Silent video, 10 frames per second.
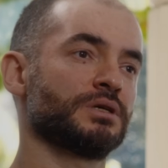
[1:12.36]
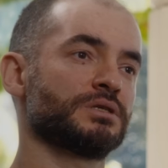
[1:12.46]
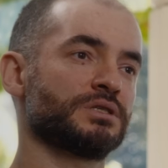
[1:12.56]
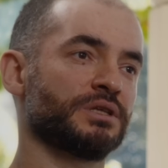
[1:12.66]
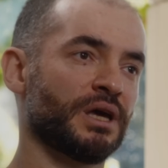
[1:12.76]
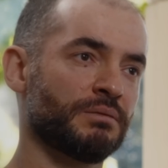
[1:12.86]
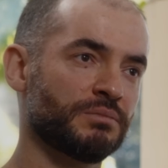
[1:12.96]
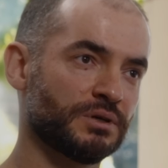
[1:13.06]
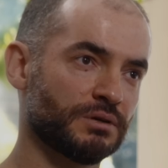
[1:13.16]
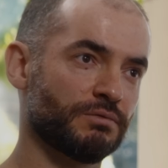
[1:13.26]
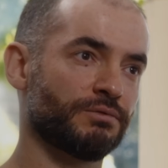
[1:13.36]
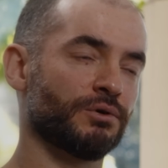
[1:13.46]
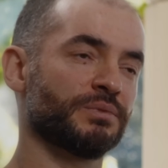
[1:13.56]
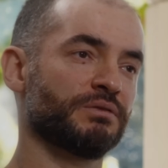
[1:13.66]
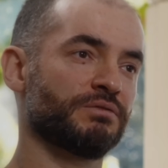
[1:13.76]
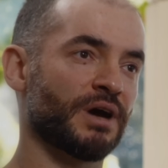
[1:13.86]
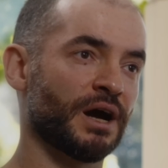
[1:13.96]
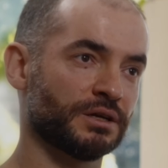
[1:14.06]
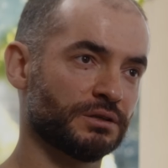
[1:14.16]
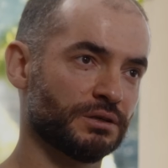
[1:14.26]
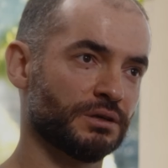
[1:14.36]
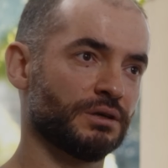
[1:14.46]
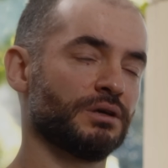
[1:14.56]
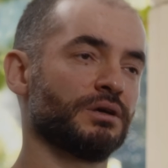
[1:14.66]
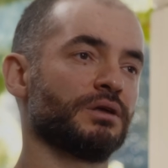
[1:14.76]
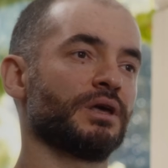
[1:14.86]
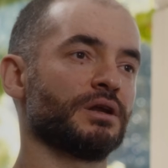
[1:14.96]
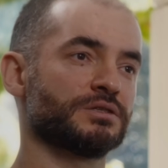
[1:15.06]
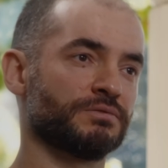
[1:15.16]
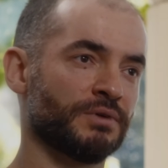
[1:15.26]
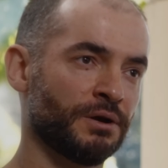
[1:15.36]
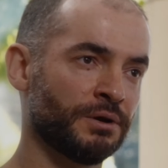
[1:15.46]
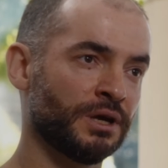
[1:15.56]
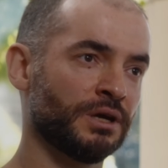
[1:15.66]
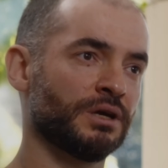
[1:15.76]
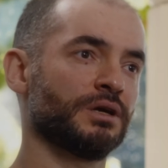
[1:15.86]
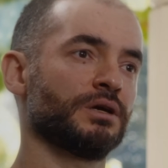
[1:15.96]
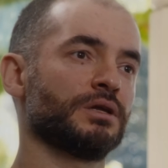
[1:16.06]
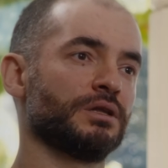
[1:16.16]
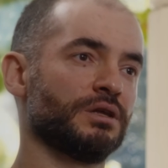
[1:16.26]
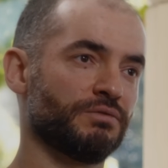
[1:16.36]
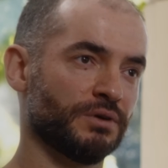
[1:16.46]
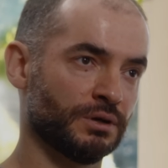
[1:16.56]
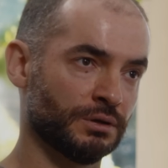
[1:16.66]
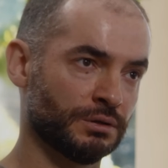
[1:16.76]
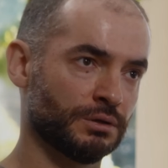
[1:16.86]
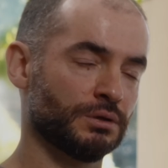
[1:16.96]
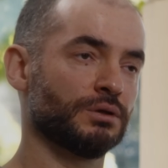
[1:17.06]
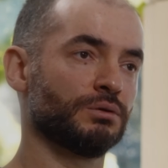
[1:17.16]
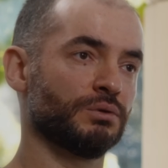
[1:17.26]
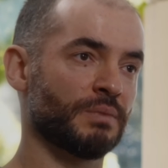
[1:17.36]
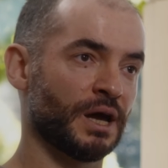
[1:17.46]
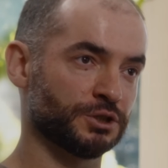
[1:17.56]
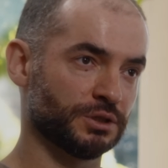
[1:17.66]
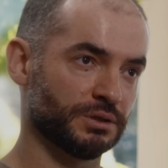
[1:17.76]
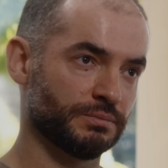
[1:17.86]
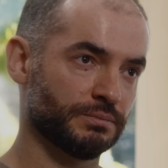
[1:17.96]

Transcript: stem from the fact that it's very difficult to imagine.